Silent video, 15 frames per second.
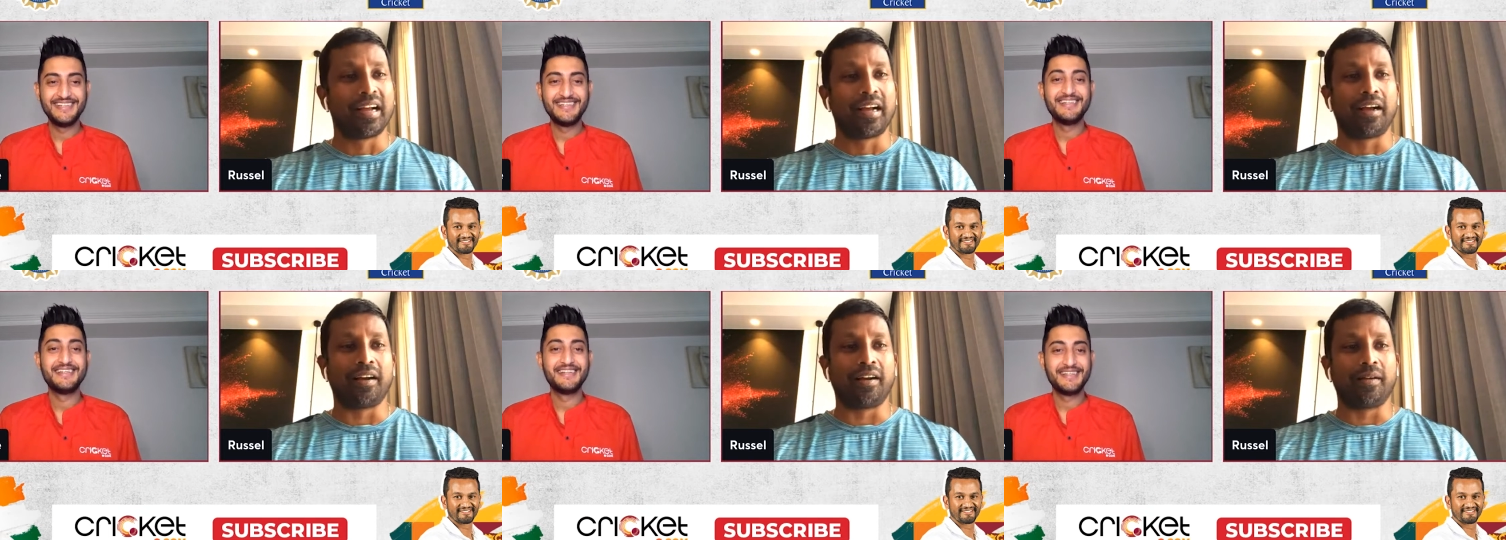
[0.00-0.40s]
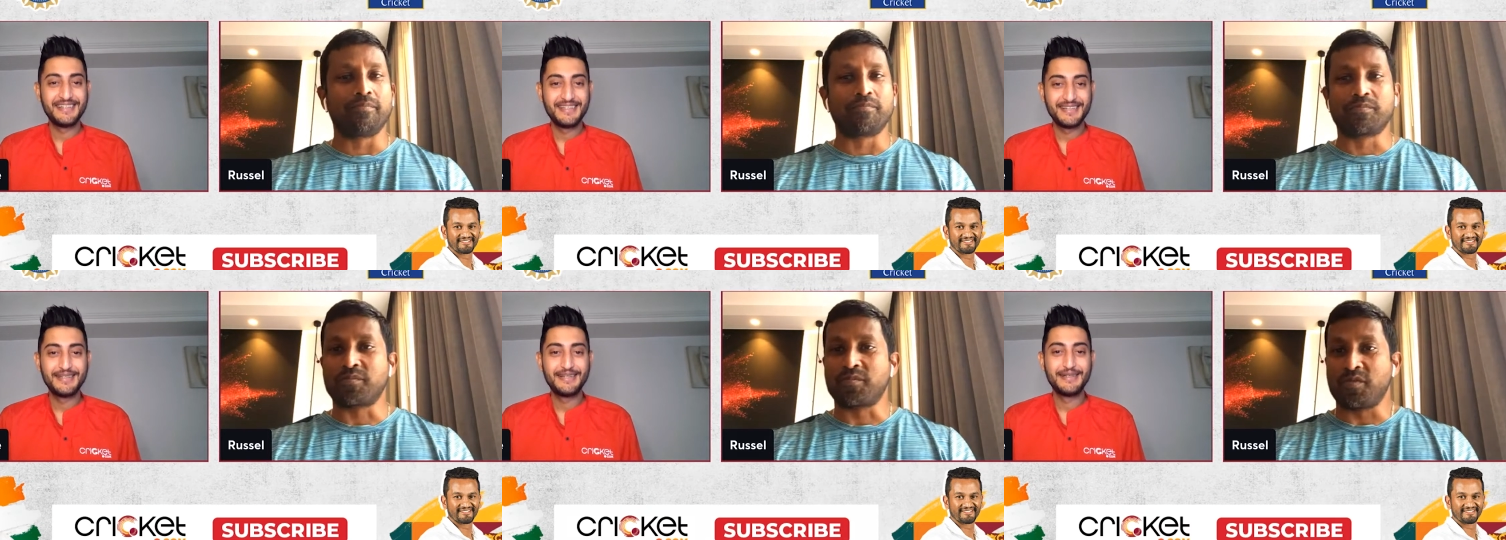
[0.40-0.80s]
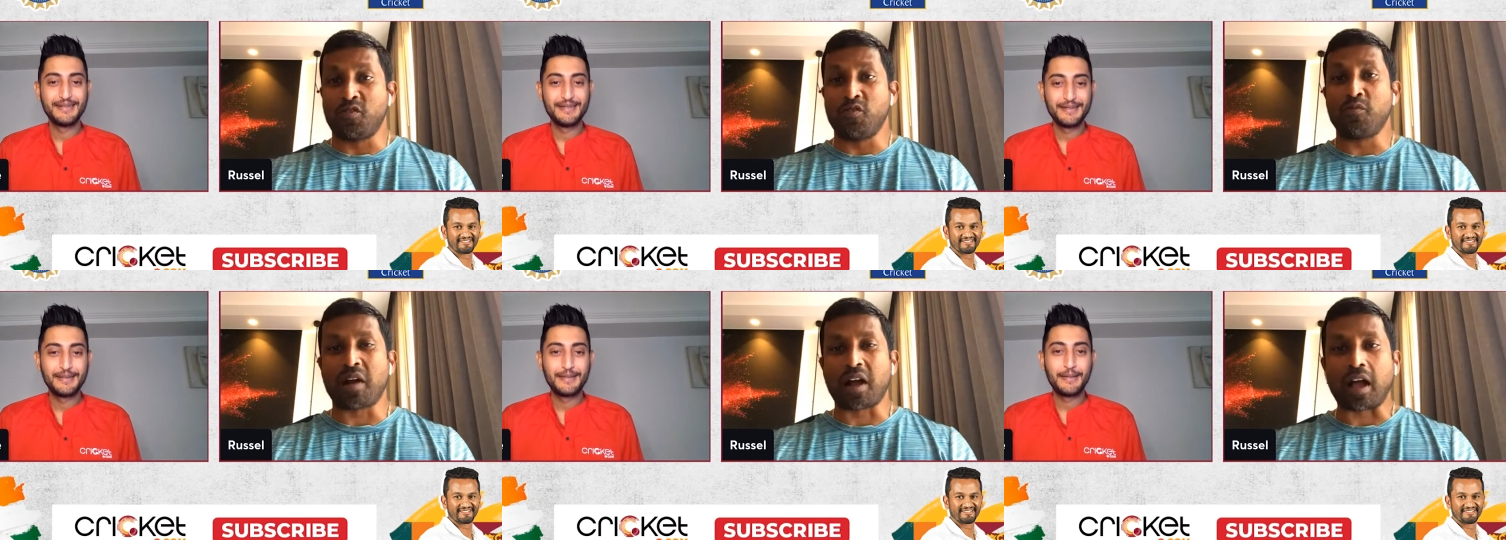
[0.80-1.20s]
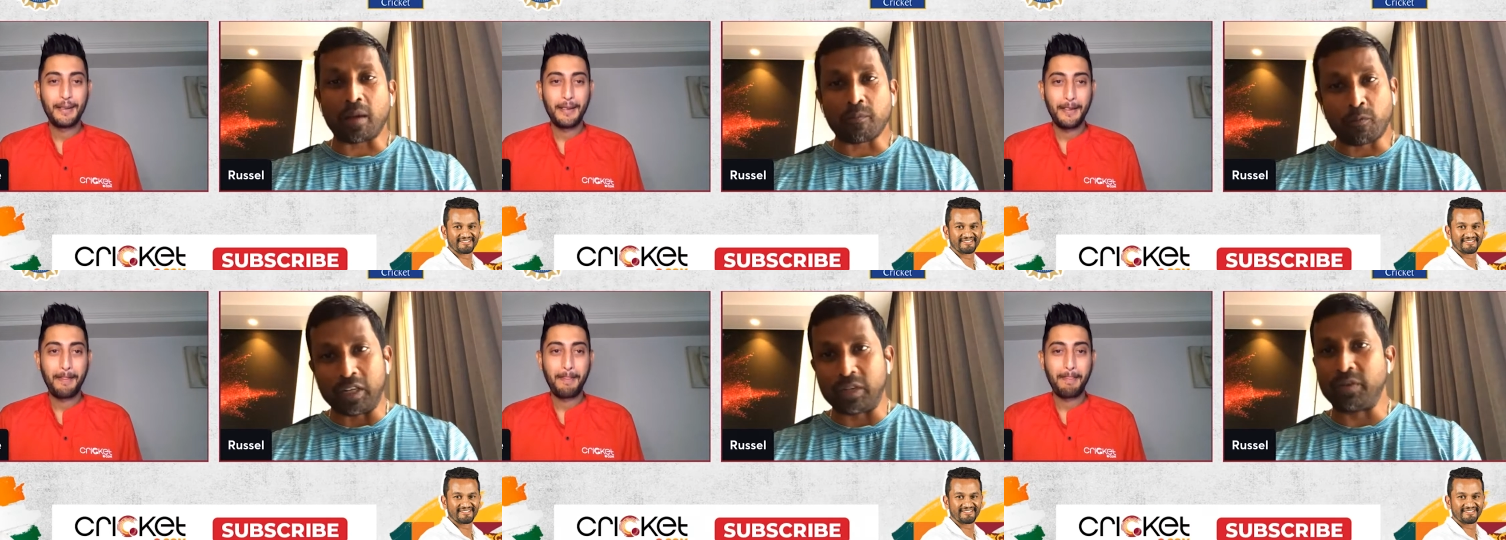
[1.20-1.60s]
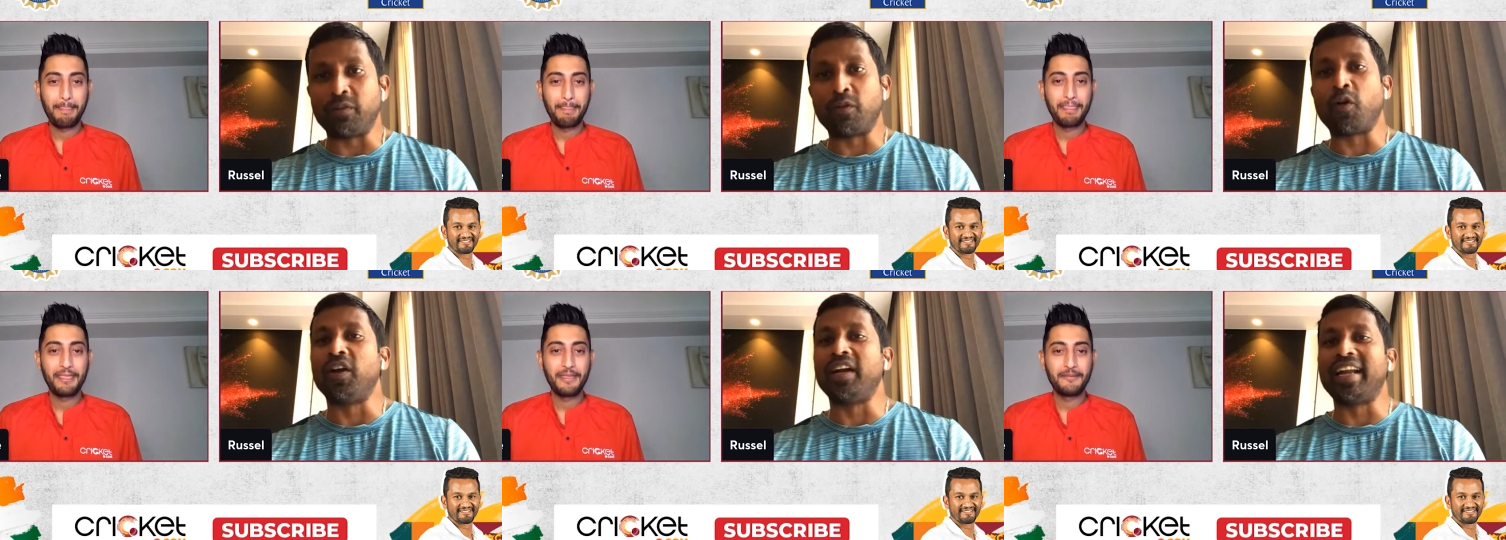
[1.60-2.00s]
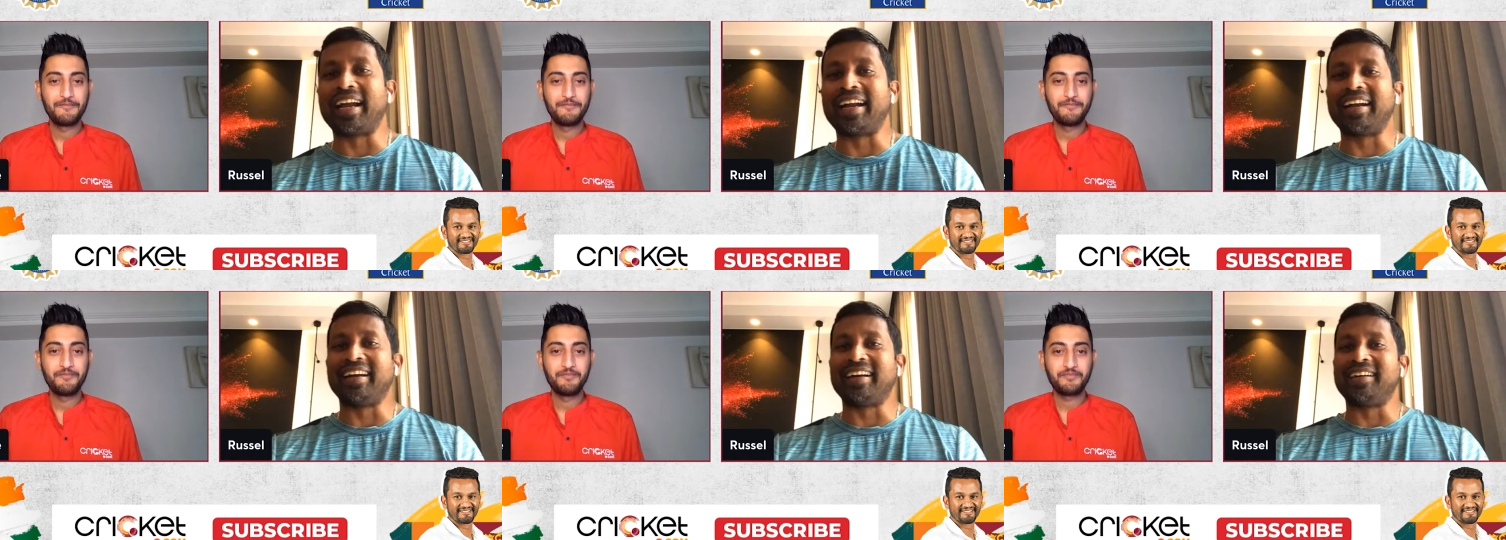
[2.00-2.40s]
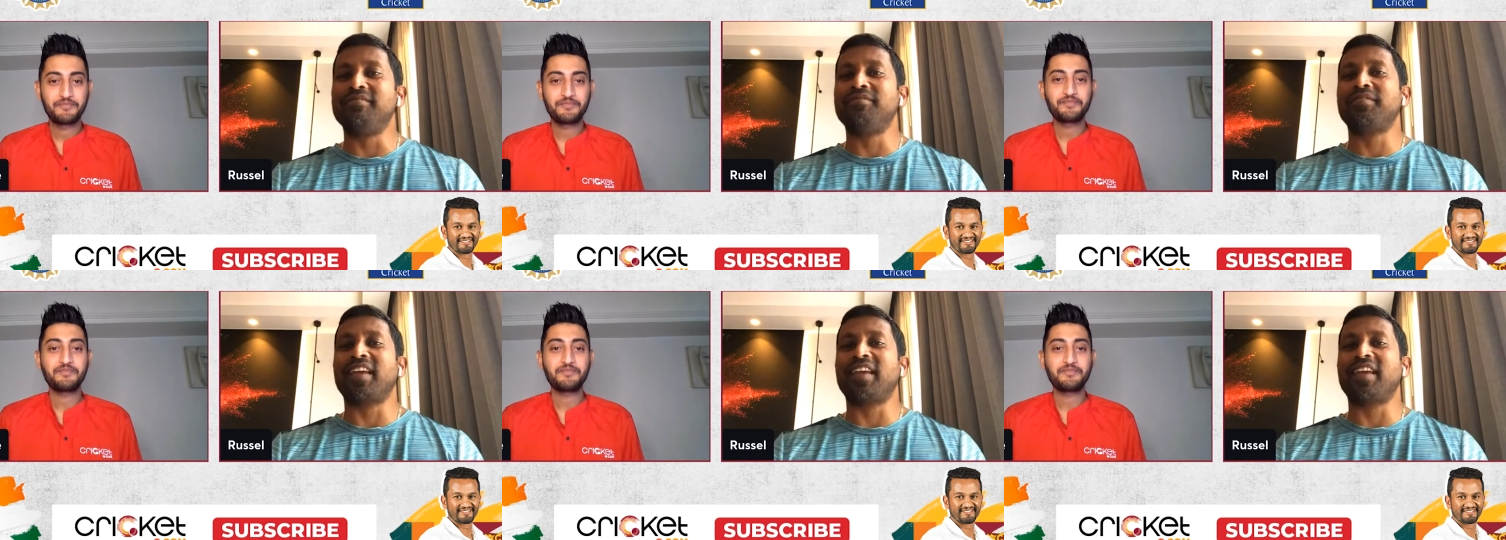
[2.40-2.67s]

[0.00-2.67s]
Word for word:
Speaker 1: um, you mark up, which we've all done uh,